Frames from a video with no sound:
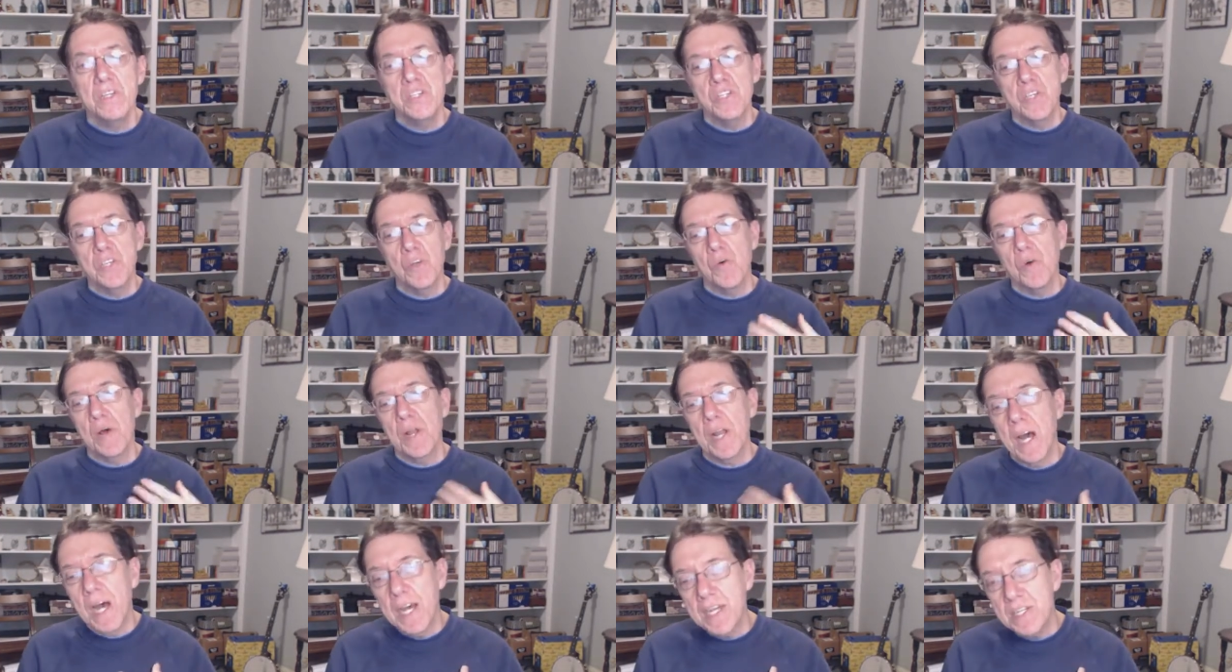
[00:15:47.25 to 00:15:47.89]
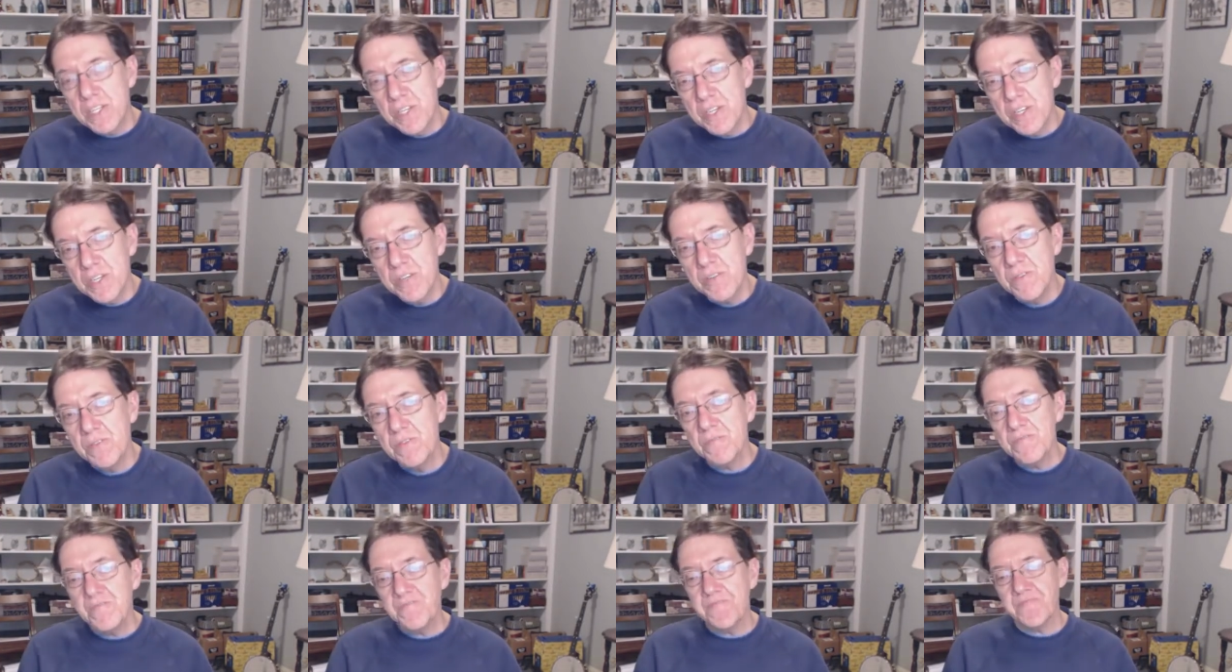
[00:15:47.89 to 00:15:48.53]
So what I
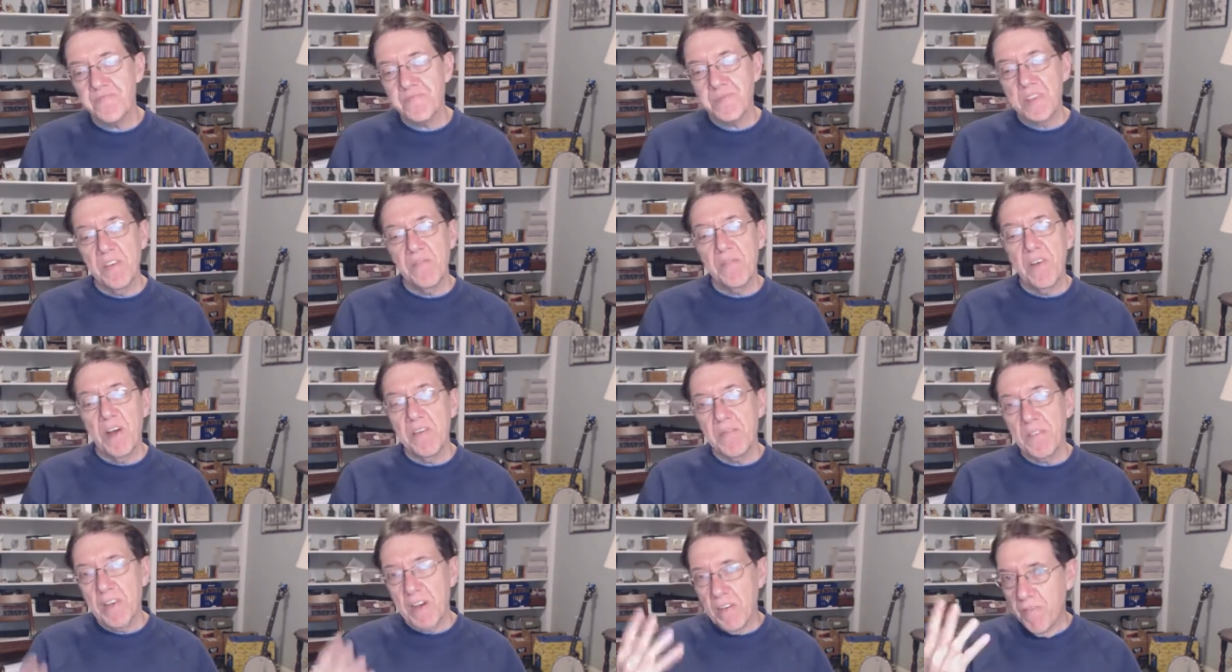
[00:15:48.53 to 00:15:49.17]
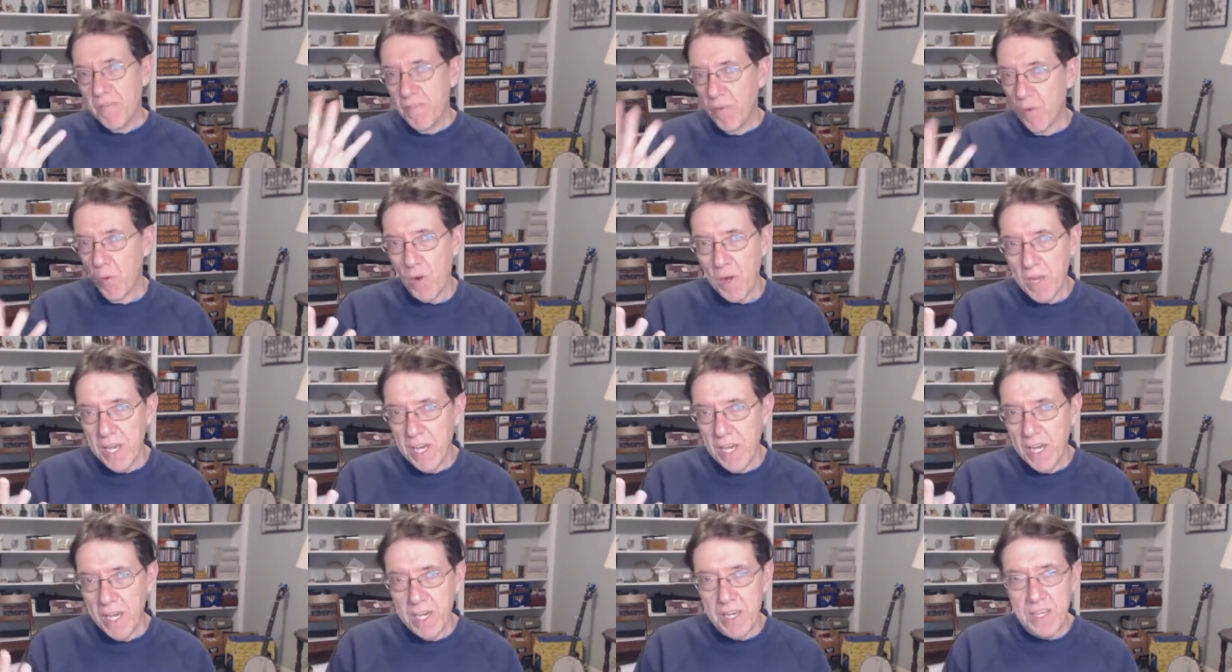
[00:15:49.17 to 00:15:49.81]
do, if I've got
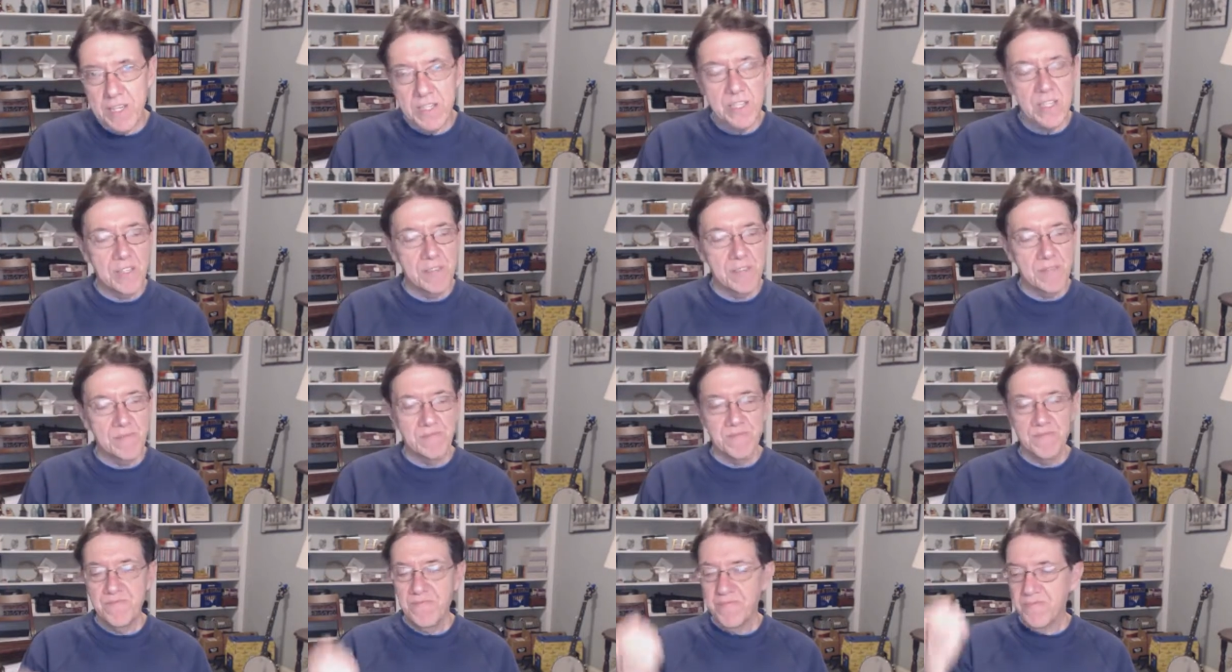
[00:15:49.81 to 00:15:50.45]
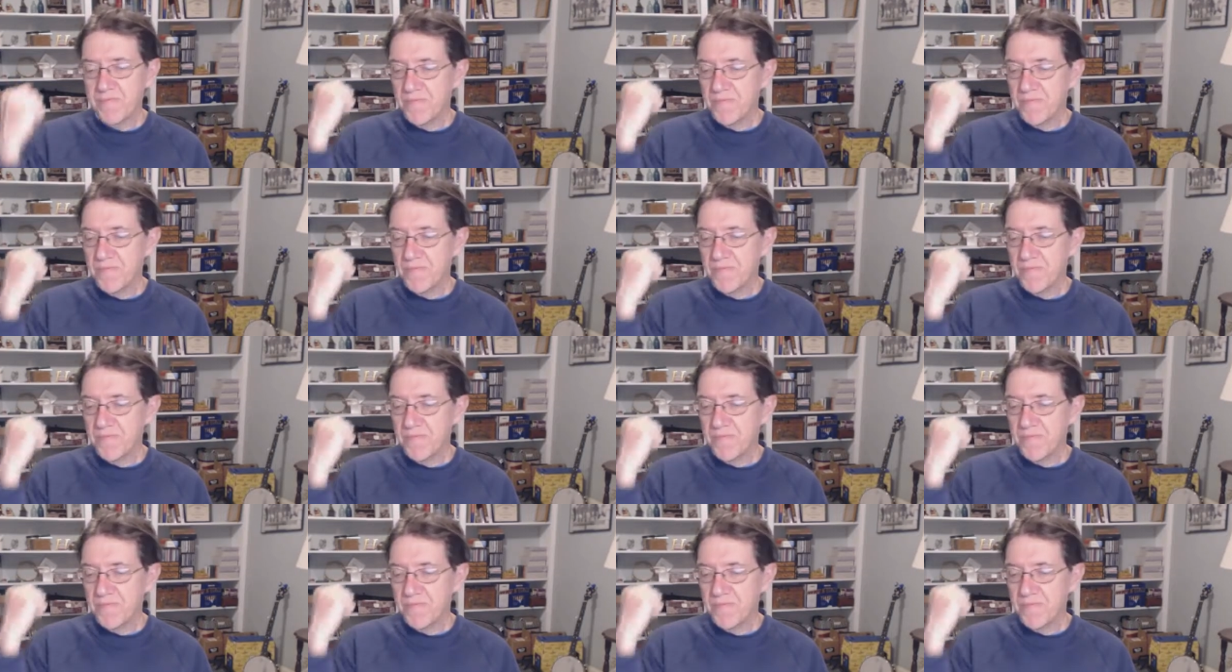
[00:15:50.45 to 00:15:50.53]
four gigs